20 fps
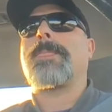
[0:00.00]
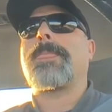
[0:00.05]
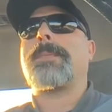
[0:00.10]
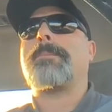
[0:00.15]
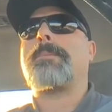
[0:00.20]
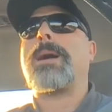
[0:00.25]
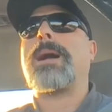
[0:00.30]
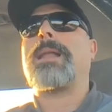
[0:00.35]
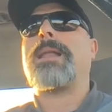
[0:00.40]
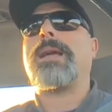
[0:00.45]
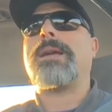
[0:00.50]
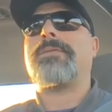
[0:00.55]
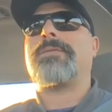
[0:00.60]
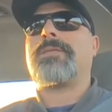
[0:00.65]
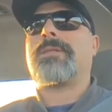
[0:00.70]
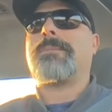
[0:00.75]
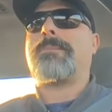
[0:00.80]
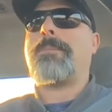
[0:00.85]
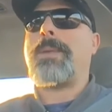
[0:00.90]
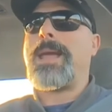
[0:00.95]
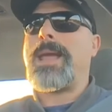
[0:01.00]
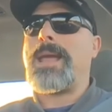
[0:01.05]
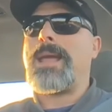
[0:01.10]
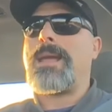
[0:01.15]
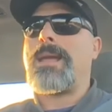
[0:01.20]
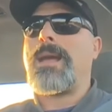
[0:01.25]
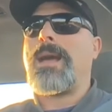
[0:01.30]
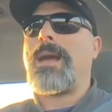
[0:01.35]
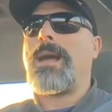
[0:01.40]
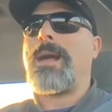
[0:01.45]
my life to
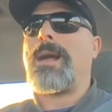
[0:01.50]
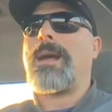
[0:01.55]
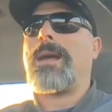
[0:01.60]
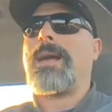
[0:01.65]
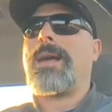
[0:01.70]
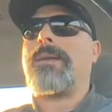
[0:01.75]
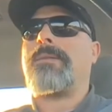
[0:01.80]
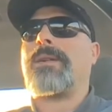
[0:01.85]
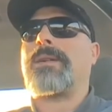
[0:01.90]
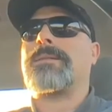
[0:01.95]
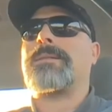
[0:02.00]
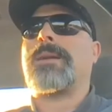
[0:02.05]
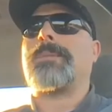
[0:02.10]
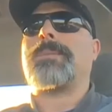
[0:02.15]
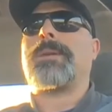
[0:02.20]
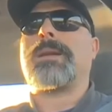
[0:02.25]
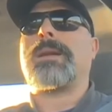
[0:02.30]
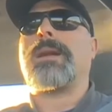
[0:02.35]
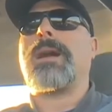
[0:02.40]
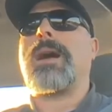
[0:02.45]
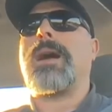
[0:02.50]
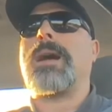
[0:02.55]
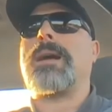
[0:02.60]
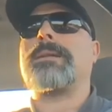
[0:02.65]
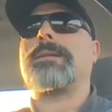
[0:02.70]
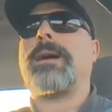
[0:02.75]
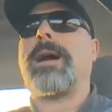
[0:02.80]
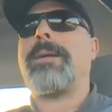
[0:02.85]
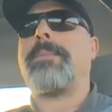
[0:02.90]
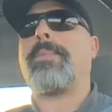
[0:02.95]
be. I have accepted
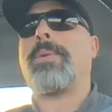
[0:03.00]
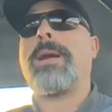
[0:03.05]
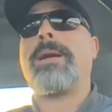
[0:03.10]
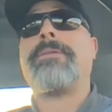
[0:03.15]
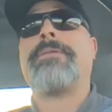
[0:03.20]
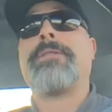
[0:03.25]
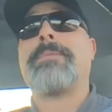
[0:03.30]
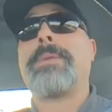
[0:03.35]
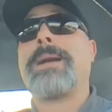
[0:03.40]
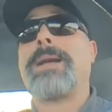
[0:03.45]
God. I pray for my